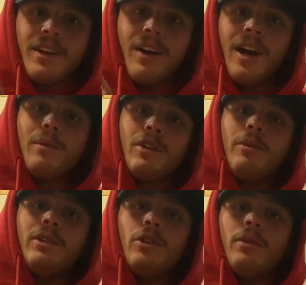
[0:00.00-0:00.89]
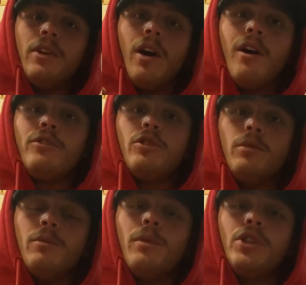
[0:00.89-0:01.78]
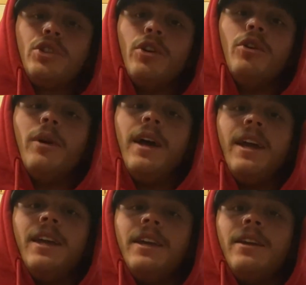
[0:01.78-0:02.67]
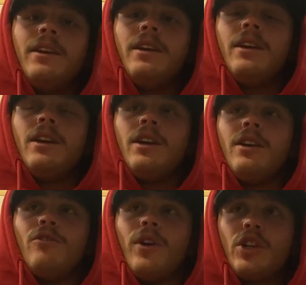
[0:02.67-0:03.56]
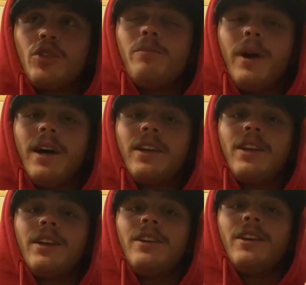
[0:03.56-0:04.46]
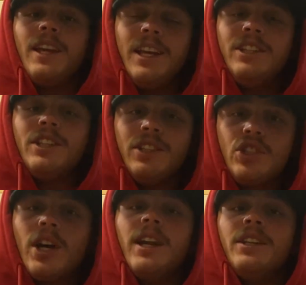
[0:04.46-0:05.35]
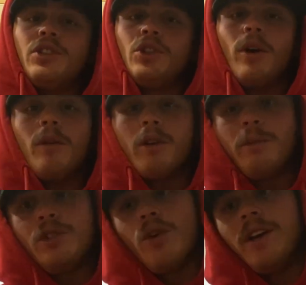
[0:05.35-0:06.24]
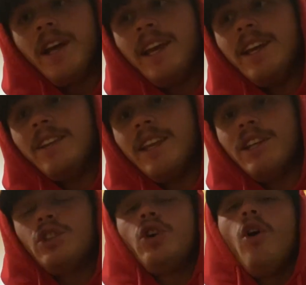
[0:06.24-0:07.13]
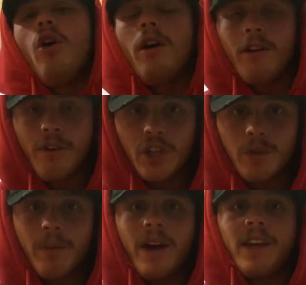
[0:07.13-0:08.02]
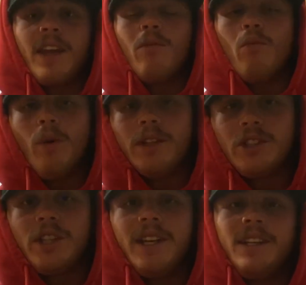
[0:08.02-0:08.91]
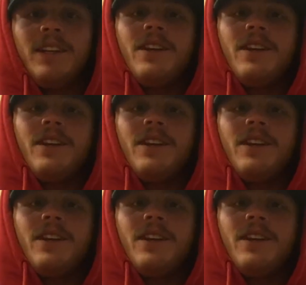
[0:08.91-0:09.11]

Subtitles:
I am going to be doing after my show a ration pack eating challenge. So I'm going to be trying to eat the entire ration pack in one sitting.